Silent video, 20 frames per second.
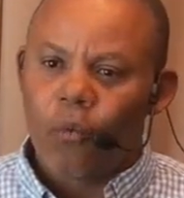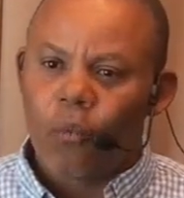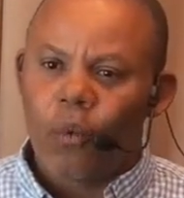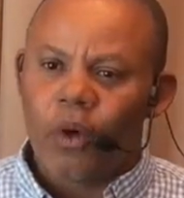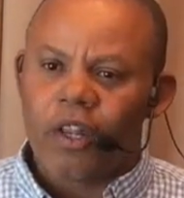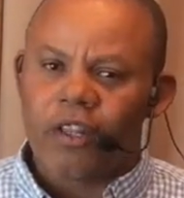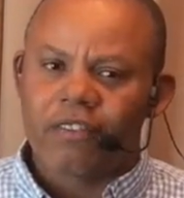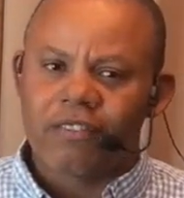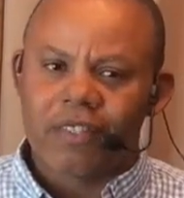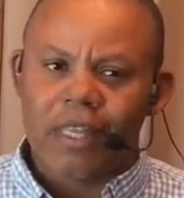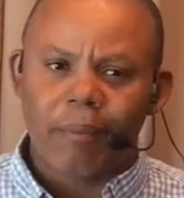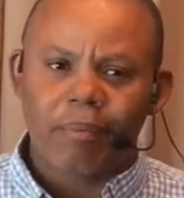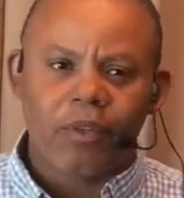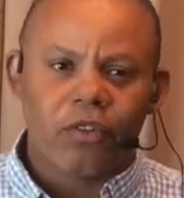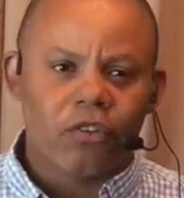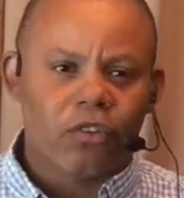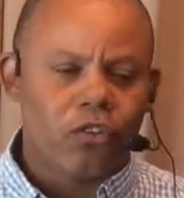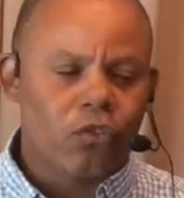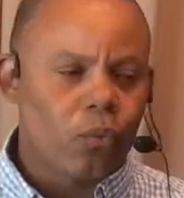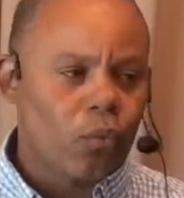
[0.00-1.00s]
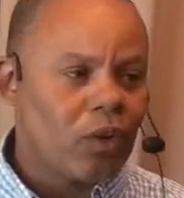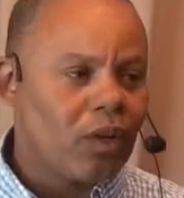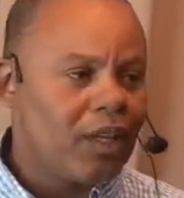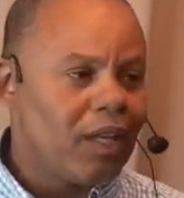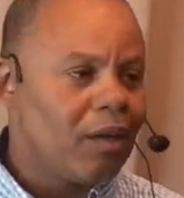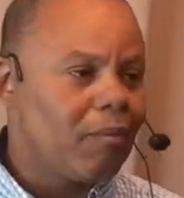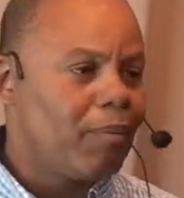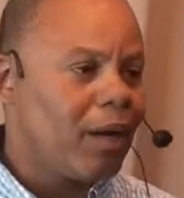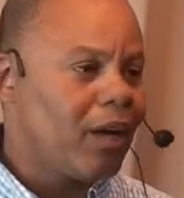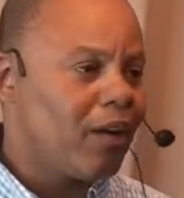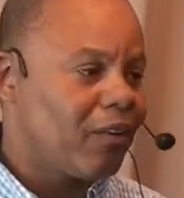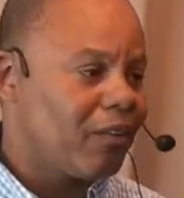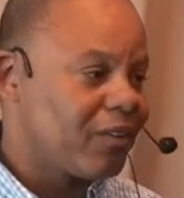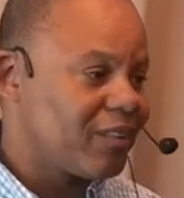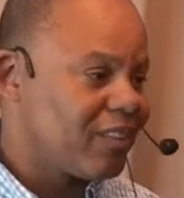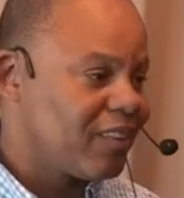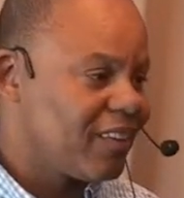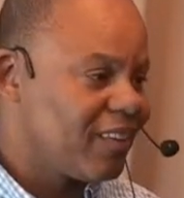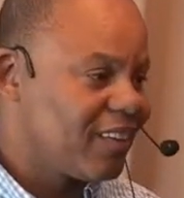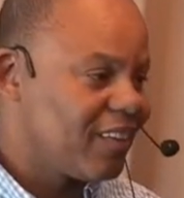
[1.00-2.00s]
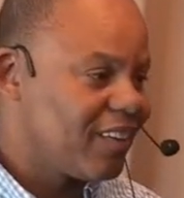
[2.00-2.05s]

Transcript: what acceptance is really about.